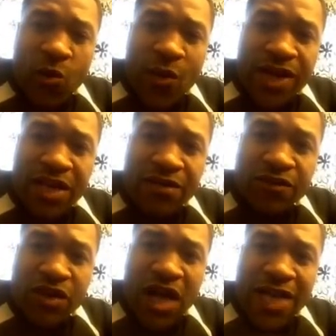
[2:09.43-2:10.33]

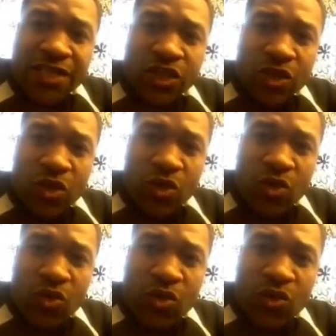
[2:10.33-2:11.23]
whenever I do
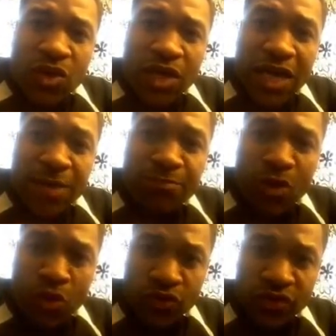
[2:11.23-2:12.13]
a
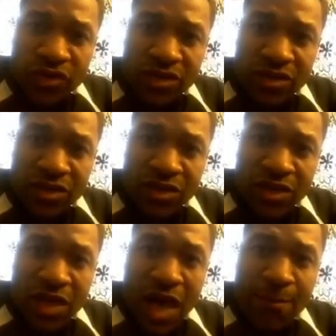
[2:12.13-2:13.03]
post
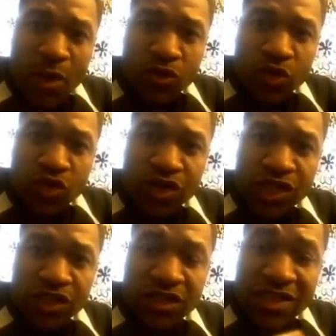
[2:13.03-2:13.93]
about
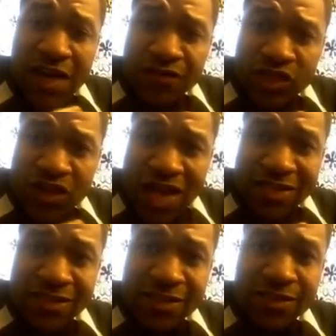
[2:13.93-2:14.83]
nutrition, because I have a tracking
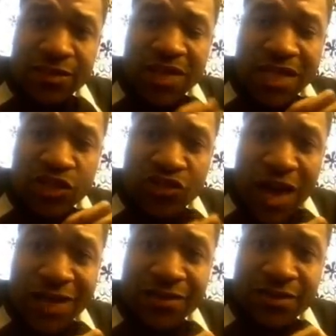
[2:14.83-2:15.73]
system that
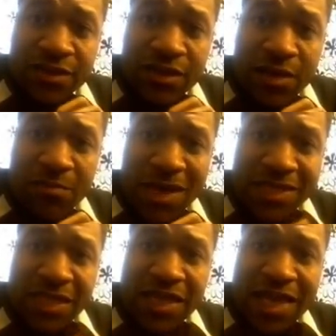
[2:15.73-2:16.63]
tracks my
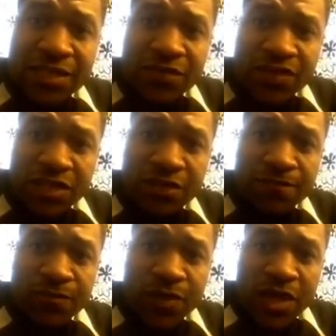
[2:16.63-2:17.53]
daily activity.
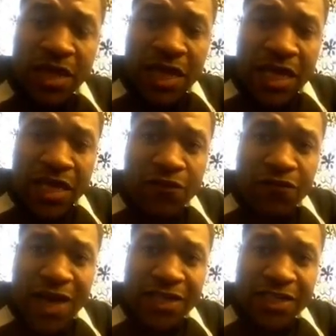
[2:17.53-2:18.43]
If
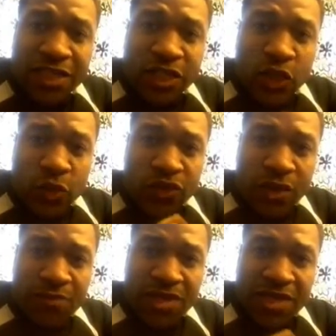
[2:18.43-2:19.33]
I do
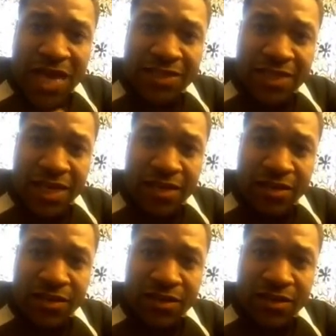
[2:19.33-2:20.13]
something that day,